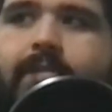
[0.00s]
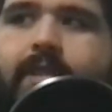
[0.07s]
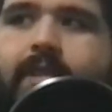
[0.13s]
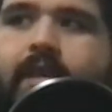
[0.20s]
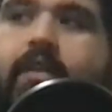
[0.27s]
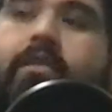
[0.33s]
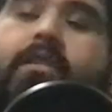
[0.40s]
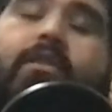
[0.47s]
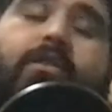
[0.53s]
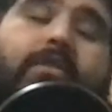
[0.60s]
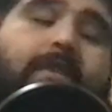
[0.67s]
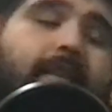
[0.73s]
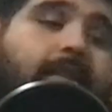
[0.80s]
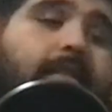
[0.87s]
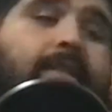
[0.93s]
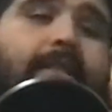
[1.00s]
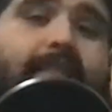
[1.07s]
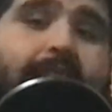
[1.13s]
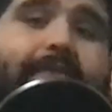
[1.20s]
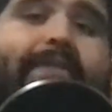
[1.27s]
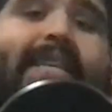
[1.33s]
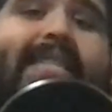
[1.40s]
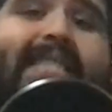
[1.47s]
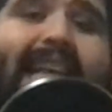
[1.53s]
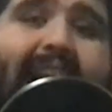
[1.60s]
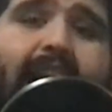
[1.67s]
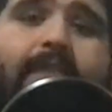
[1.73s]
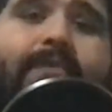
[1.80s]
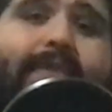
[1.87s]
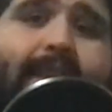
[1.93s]
There's series
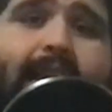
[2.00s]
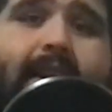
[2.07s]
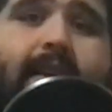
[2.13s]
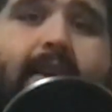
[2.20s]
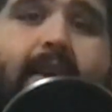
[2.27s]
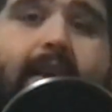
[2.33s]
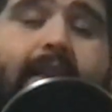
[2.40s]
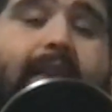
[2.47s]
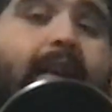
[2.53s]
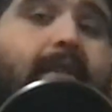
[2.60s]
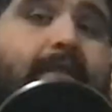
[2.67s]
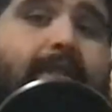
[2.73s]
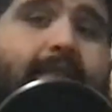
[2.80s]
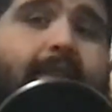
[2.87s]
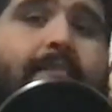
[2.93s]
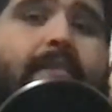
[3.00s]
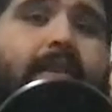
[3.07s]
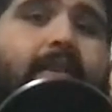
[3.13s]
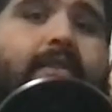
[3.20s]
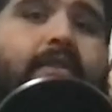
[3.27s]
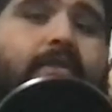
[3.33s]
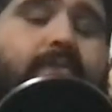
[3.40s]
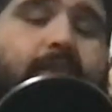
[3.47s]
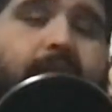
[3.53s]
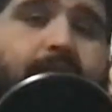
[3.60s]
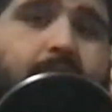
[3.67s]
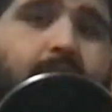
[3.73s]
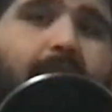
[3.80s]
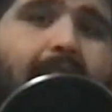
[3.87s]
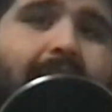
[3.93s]
out there that are similar to
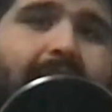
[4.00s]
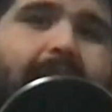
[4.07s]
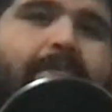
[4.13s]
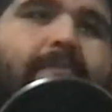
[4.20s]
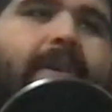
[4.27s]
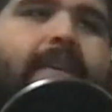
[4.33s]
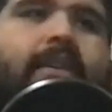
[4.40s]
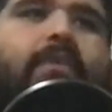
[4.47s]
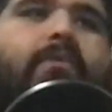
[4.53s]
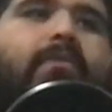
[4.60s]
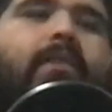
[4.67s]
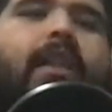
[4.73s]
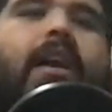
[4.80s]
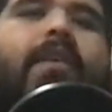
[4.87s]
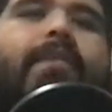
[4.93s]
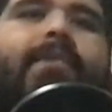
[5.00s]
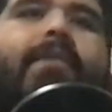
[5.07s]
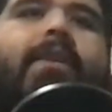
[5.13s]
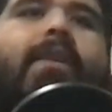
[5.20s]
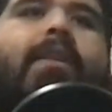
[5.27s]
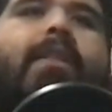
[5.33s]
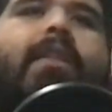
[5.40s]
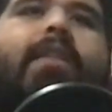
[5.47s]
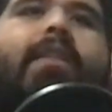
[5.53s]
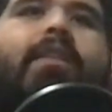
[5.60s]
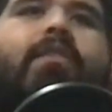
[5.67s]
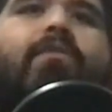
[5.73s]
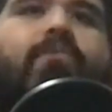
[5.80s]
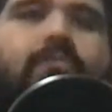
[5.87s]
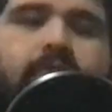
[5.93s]
what we're watching, but you
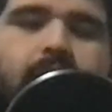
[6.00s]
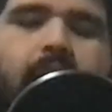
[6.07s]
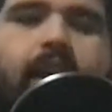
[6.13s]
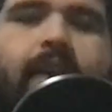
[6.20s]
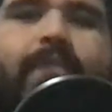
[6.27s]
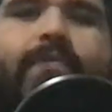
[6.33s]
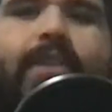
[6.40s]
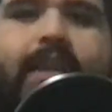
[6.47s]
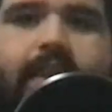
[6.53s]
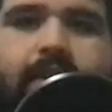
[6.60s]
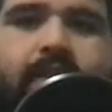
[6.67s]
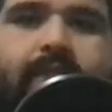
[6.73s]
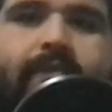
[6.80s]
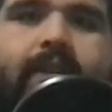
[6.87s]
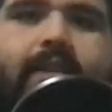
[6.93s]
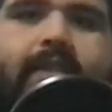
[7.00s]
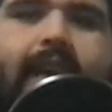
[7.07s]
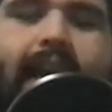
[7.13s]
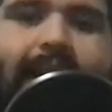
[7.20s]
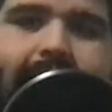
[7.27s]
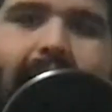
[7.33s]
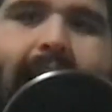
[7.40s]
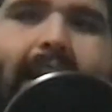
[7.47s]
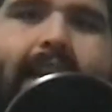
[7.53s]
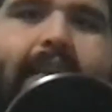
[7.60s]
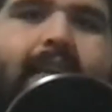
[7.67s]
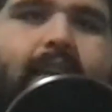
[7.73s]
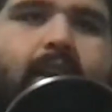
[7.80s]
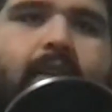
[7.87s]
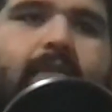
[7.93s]
love the universe. I get
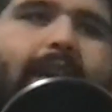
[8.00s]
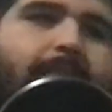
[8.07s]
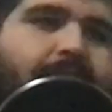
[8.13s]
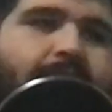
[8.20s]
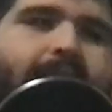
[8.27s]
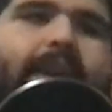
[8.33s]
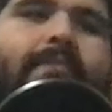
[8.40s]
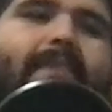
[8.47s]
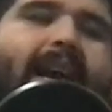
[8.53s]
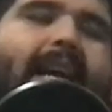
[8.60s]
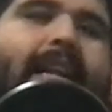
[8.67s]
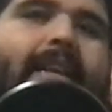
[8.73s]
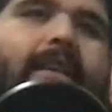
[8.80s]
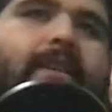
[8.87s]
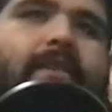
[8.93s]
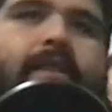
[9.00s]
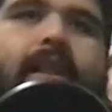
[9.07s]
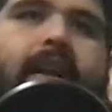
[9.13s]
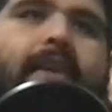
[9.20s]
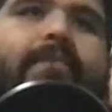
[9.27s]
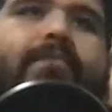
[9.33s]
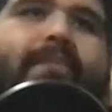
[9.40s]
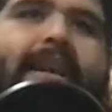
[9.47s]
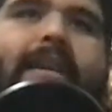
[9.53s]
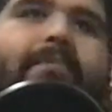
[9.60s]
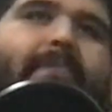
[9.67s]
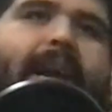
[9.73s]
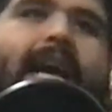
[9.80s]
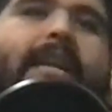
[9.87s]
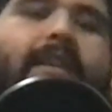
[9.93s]
it. Like Breaking Bad, you love
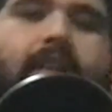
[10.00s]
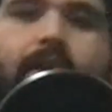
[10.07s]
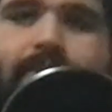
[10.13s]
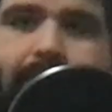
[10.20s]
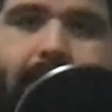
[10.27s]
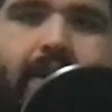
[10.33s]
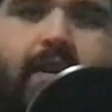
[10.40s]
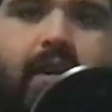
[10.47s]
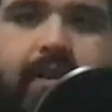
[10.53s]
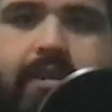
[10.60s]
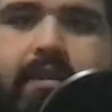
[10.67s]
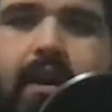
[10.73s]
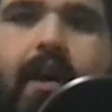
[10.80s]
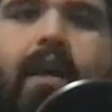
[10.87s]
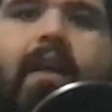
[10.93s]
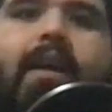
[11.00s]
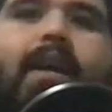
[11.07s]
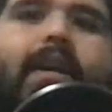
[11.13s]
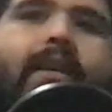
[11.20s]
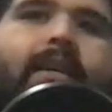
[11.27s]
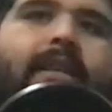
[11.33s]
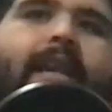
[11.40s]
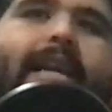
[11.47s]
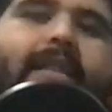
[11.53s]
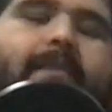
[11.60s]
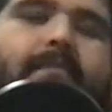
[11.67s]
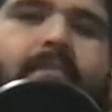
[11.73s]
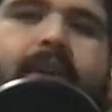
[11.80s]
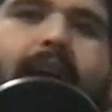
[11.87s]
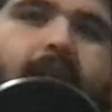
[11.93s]
Breaking Bad. You love Better Call Saul. You like
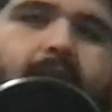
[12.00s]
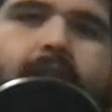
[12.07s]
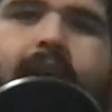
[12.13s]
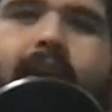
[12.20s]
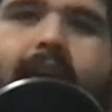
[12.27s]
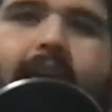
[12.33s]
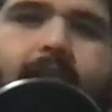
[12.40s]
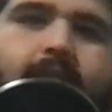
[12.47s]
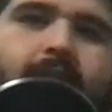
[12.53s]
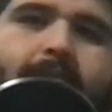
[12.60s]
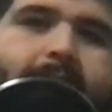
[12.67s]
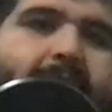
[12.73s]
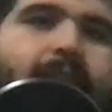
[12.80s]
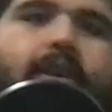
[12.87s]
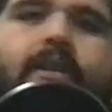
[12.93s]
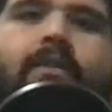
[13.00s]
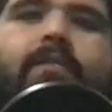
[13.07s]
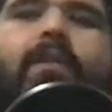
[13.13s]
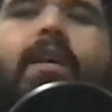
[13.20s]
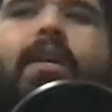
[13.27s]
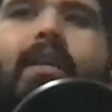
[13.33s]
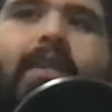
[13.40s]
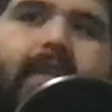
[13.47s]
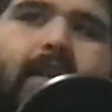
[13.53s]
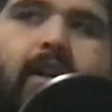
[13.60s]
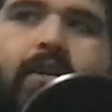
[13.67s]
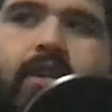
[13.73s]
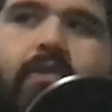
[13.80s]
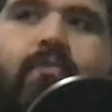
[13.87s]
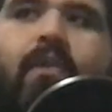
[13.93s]
the El Camino.
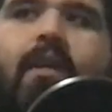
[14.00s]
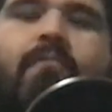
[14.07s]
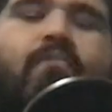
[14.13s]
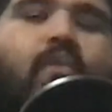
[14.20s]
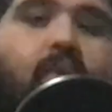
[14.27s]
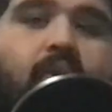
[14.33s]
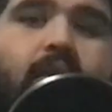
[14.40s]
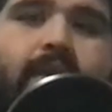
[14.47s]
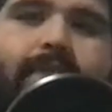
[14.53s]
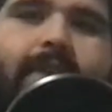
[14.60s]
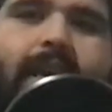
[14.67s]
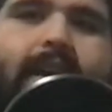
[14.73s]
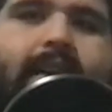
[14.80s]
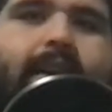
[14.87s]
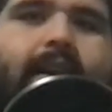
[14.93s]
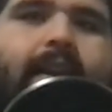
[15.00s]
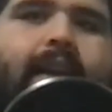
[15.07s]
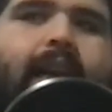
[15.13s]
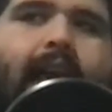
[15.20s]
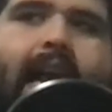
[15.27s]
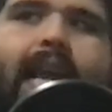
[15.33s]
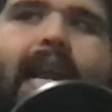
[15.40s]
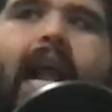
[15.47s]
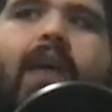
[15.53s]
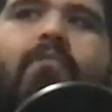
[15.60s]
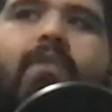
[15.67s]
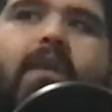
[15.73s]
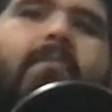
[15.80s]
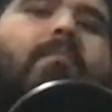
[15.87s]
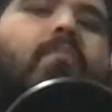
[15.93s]
You want more of it. And I
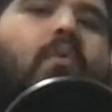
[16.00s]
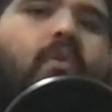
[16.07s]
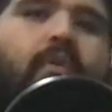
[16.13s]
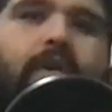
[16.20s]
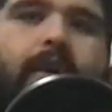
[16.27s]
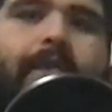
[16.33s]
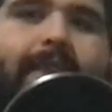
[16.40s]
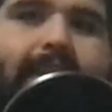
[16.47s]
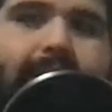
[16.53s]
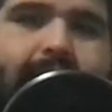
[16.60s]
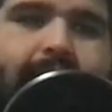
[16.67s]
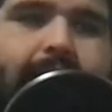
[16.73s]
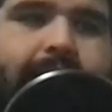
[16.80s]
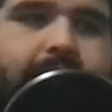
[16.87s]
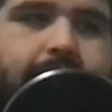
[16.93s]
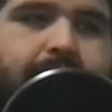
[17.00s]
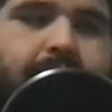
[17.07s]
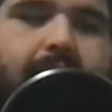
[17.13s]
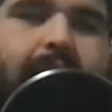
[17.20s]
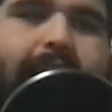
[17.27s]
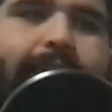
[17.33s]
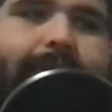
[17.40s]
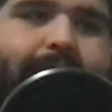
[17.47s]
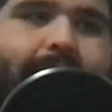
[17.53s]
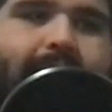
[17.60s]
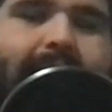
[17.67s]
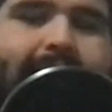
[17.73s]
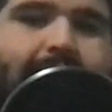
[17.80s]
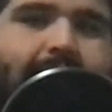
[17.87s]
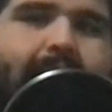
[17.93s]
want more of this series, but if
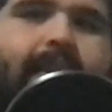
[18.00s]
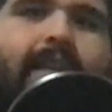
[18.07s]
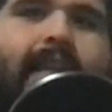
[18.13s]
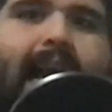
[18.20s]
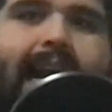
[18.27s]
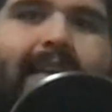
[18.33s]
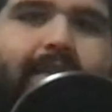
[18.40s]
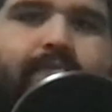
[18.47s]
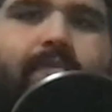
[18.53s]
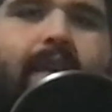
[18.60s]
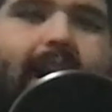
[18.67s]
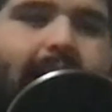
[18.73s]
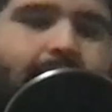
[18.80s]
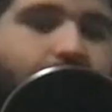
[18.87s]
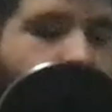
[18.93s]
this is the last ride,